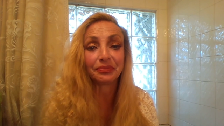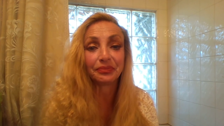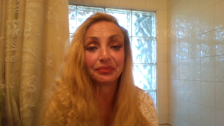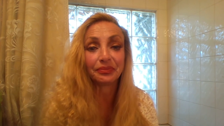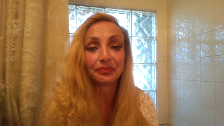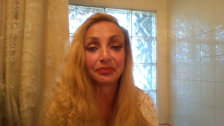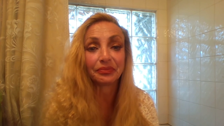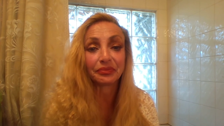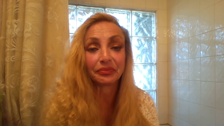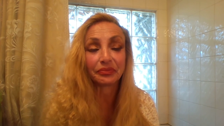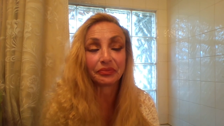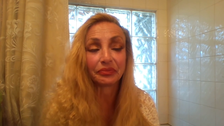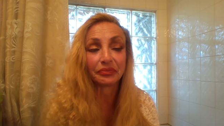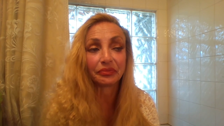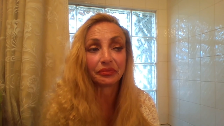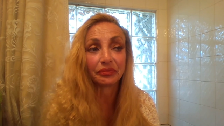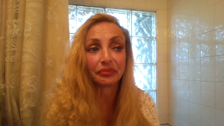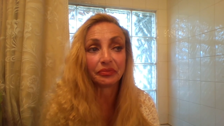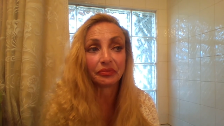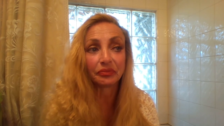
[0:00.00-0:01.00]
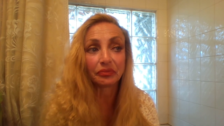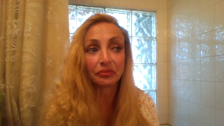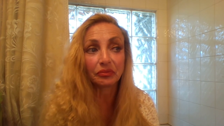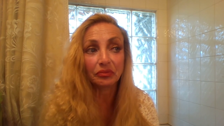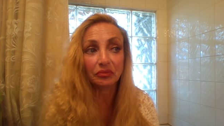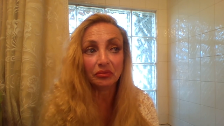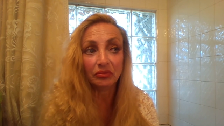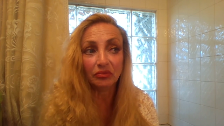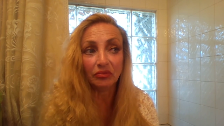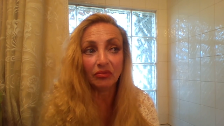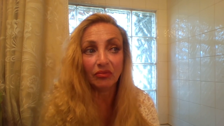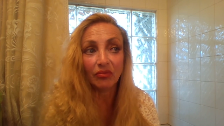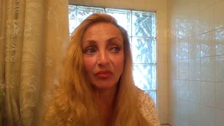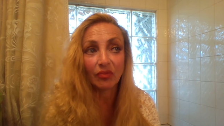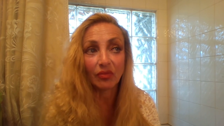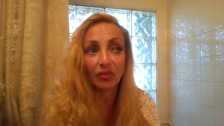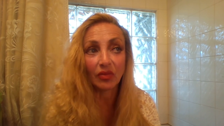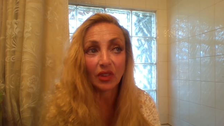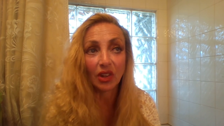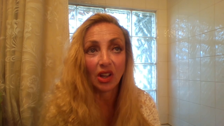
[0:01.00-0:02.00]

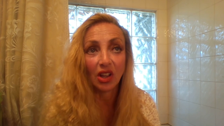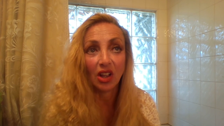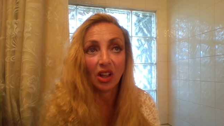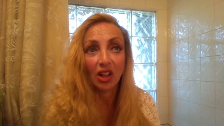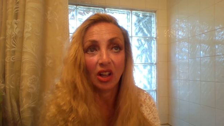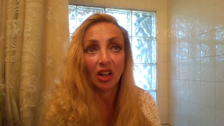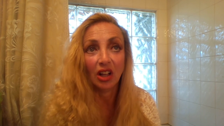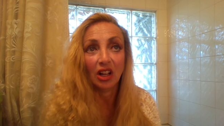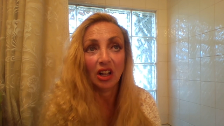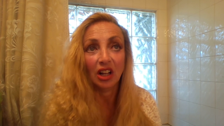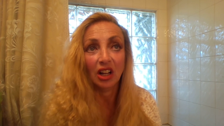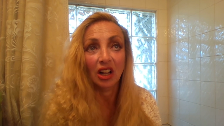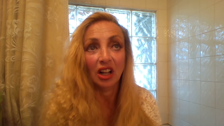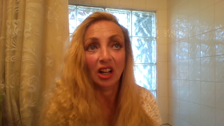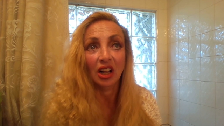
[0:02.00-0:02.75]
Nothing is said.